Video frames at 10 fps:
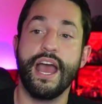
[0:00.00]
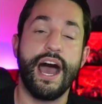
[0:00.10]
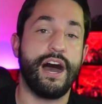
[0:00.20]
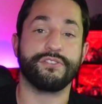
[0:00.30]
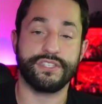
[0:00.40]

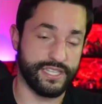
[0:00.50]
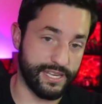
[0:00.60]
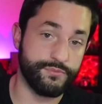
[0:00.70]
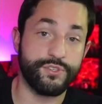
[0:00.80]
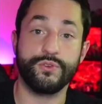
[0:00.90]
I'll just let
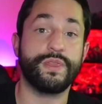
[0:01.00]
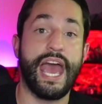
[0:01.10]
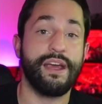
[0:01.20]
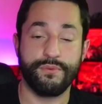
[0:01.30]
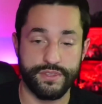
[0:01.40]
them do
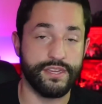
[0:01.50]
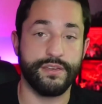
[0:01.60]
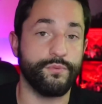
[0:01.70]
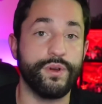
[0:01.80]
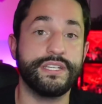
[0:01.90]
that with the
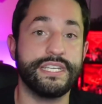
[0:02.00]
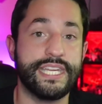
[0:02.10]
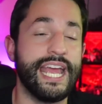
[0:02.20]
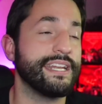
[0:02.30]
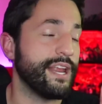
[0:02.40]
1d10.